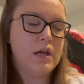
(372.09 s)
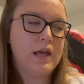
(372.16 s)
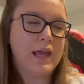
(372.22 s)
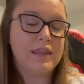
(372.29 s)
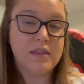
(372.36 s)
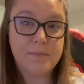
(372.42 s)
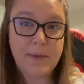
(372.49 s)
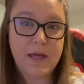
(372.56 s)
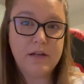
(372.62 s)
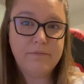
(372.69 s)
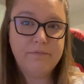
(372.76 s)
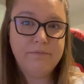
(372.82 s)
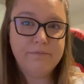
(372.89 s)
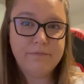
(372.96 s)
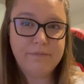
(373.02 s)
and the bed
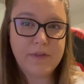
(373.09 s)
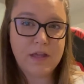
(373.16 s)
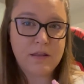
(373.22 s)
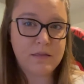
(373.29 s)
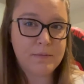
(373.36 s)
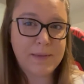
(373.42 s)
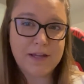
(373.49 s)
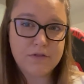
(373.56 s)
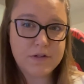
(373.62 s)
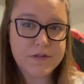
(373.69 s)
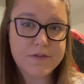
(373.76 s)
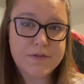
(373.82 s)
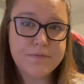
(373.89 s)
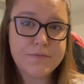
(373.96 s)
and the mattress.